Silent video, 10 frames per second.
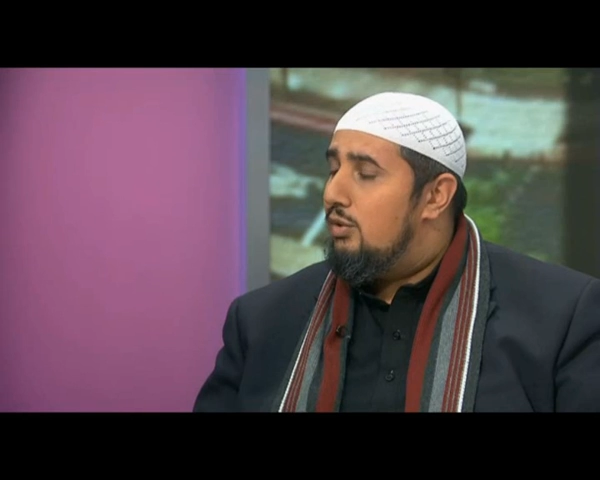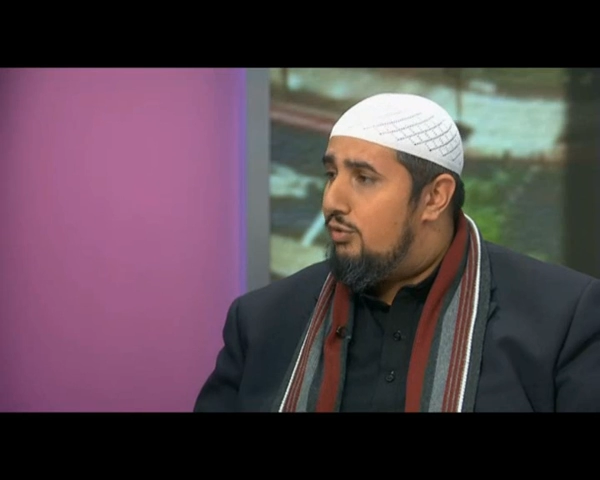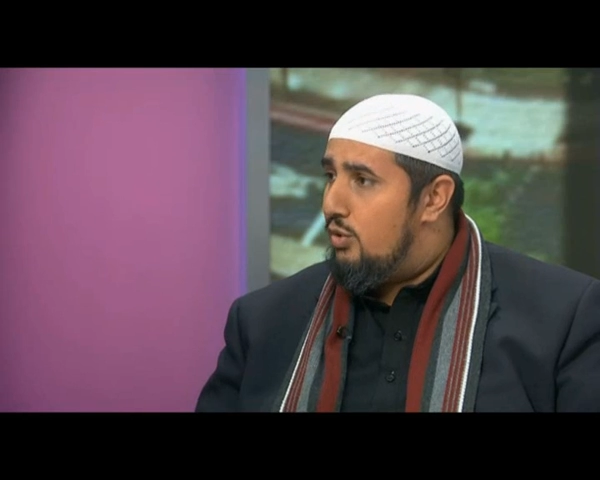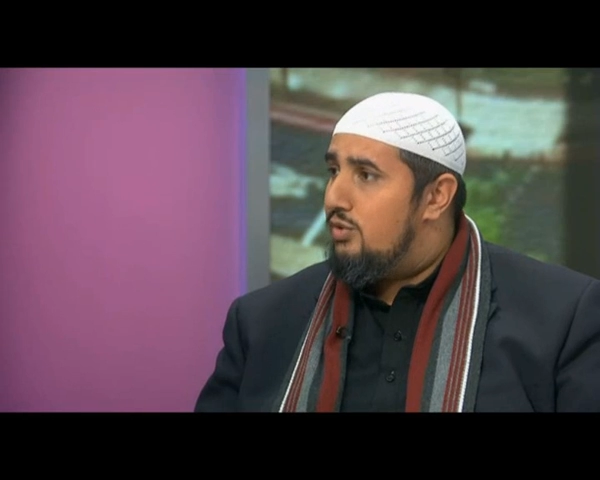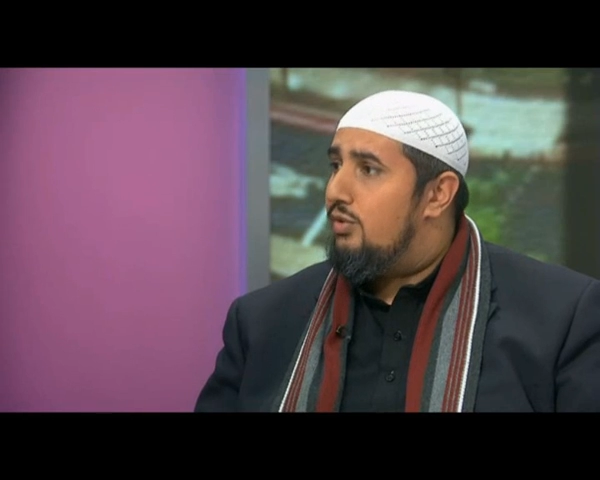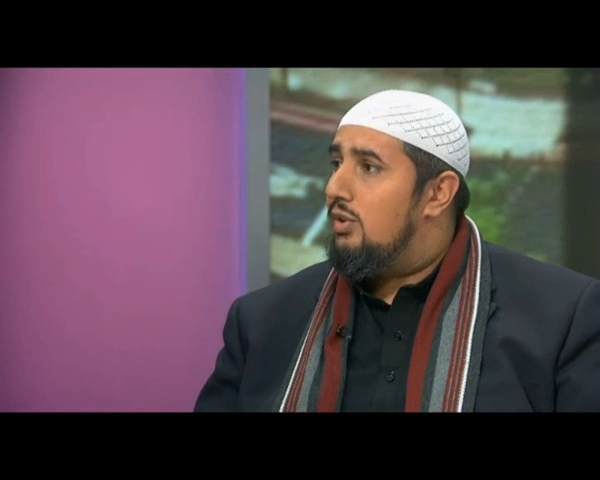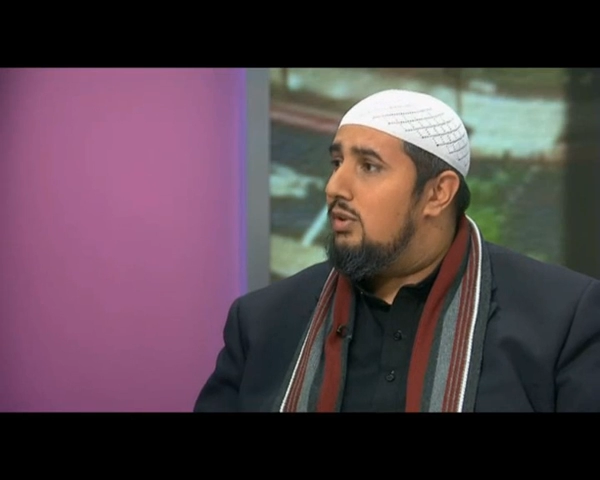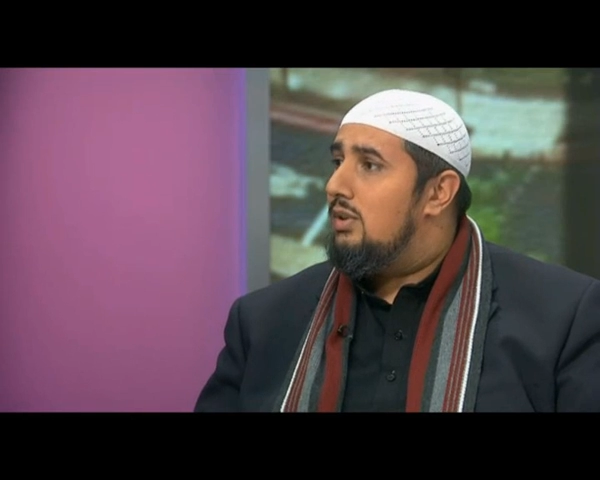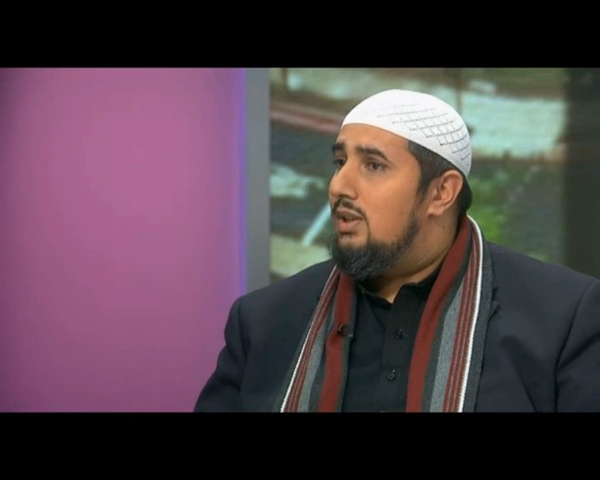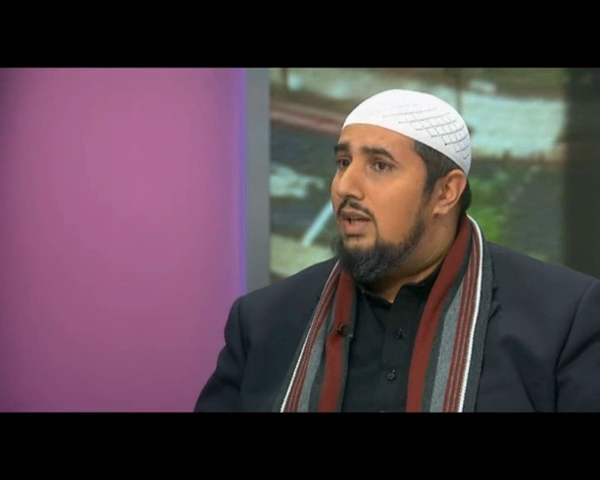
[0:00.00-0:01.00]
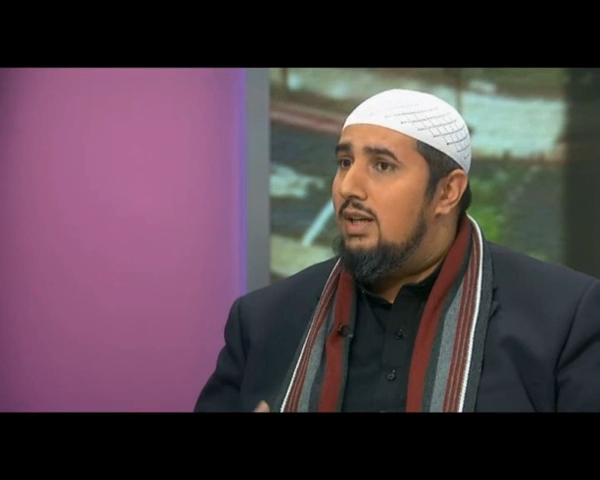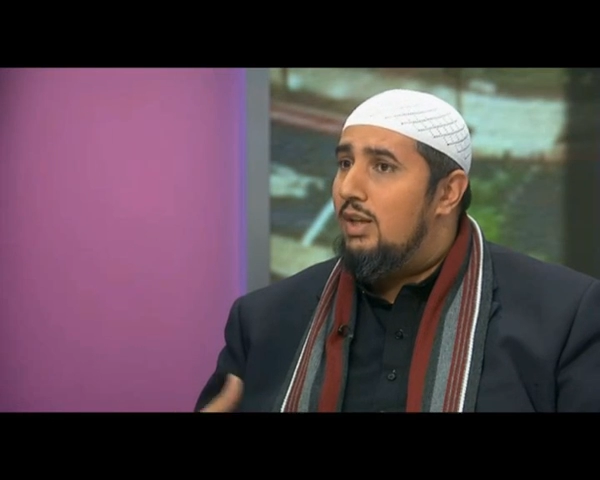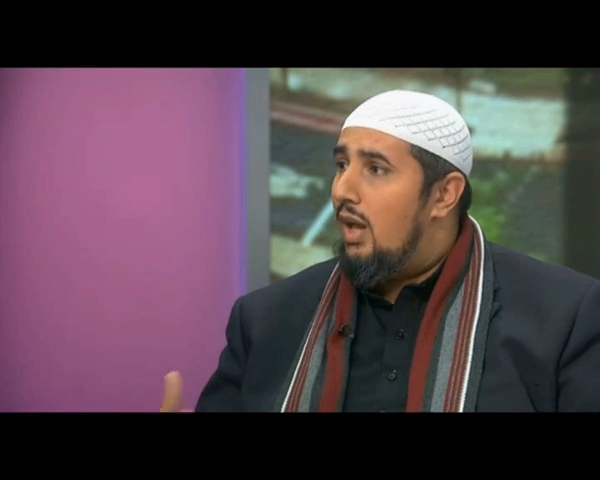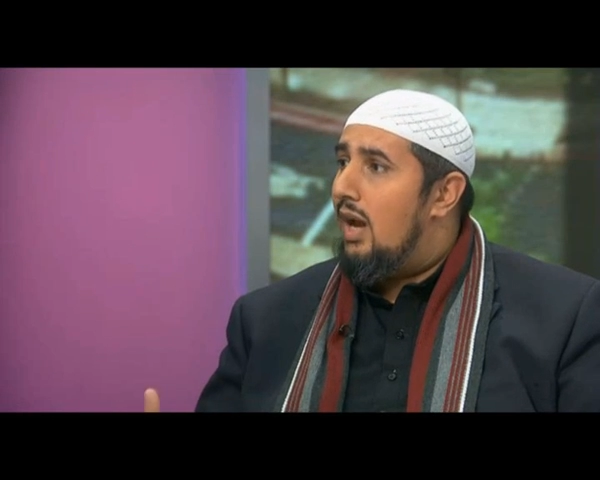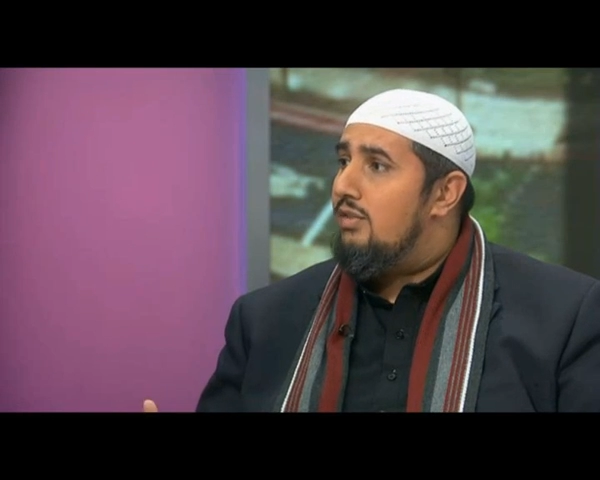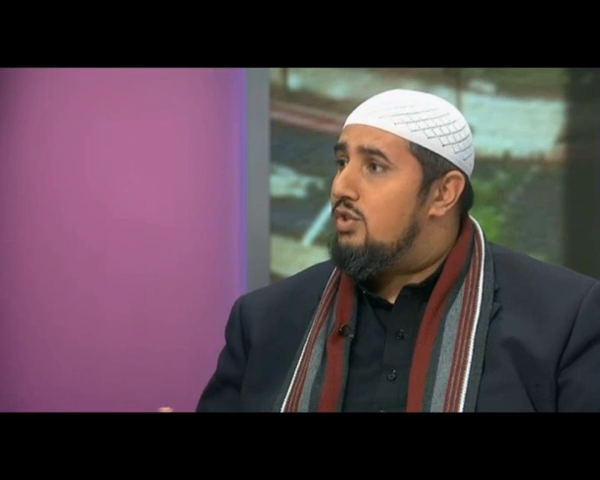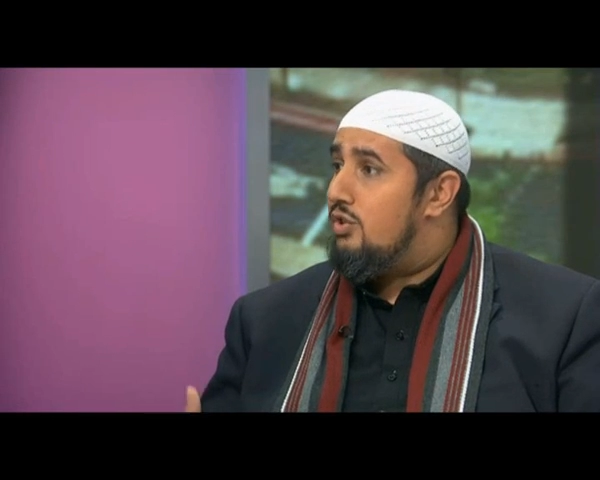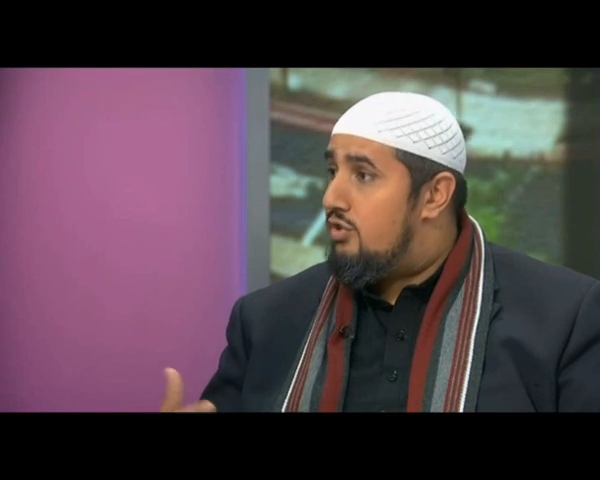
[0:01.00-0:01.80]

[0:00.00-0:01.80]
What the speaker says: fruitful lives,